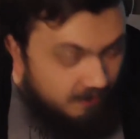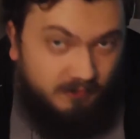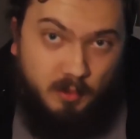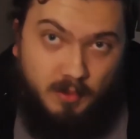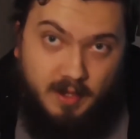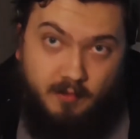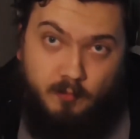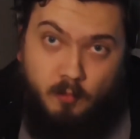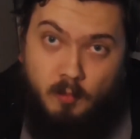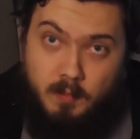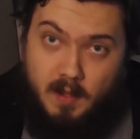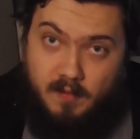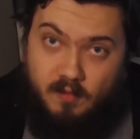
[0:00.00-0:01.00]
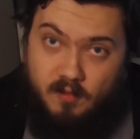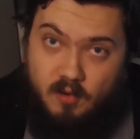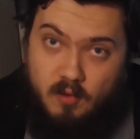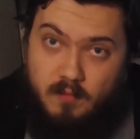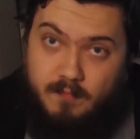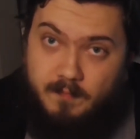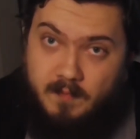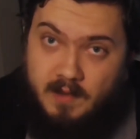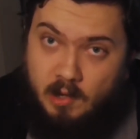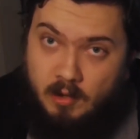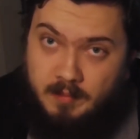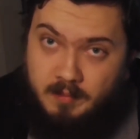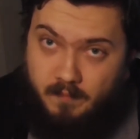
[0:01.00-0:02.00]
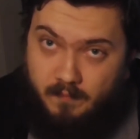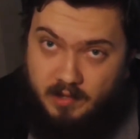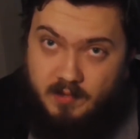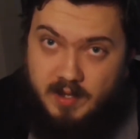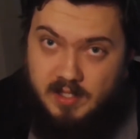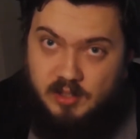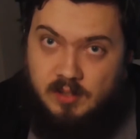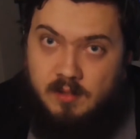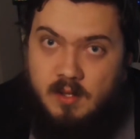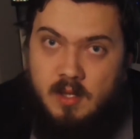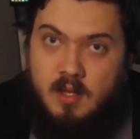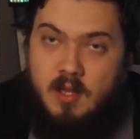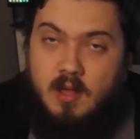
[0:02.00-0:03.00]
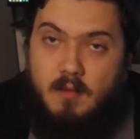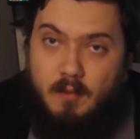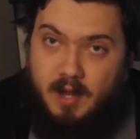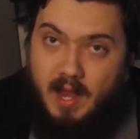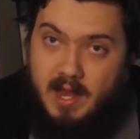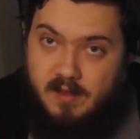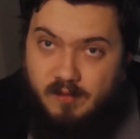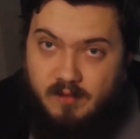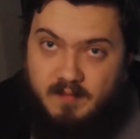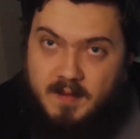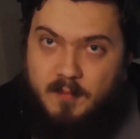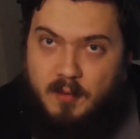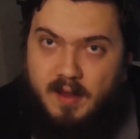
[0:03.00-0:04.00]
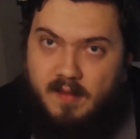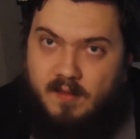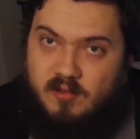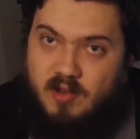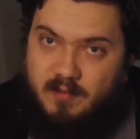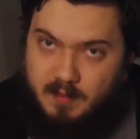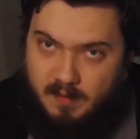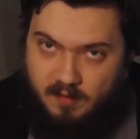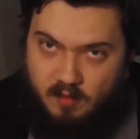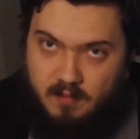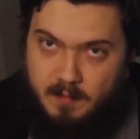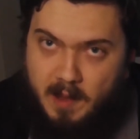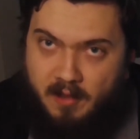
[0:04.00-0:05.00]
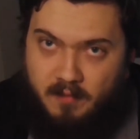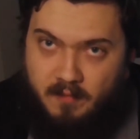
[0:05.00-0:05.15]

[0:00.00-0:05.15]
motherboard has a 4+2 VRM configuration, while the ASUS motherboard has a 12+2 power